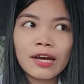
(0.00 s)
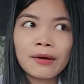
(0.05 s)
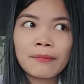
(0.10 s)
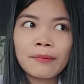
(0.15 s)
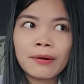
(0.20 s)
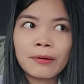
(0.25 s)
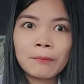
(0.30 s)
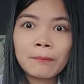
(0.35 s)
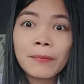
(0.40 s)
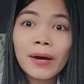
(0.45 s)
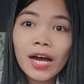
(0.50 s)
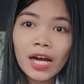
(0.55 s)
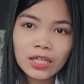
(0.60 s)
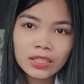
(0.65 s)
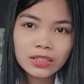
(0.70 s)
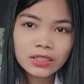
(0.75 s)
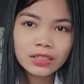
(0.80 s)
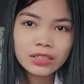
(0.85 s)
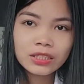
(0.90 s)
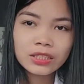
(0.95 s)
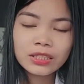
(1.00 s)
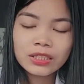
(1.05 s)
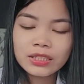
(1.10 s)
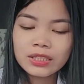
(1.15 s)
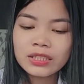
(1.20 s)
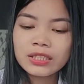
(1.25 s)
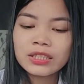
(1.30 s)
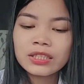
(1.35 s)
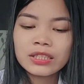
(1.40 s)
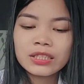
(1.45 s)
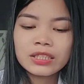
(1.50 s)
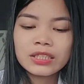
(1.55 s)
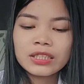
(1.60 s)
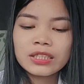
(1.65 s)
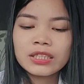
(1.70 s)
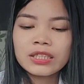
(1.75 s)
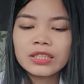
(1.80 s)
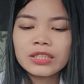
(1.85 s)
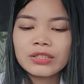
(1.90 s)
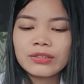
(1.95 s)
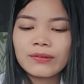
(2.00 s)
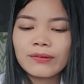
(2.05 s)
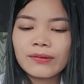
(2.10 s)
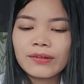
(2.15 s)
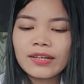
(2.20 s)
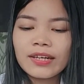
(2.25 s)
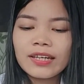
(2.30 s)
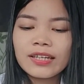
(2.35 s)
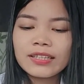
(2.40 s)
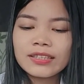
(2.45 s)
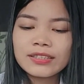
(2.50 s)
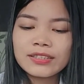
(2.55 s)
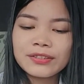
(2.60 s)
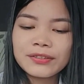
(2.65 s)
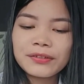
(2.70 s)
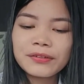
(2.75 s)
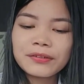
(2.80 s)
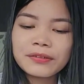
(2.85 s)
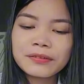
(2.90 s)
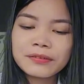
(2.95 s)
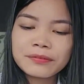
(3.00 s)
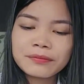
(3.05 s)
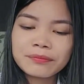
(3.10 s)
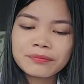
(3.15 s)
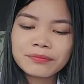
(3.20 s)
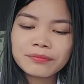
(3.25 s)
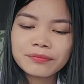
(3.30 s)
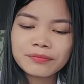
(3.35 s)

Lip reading: about months. Okay, so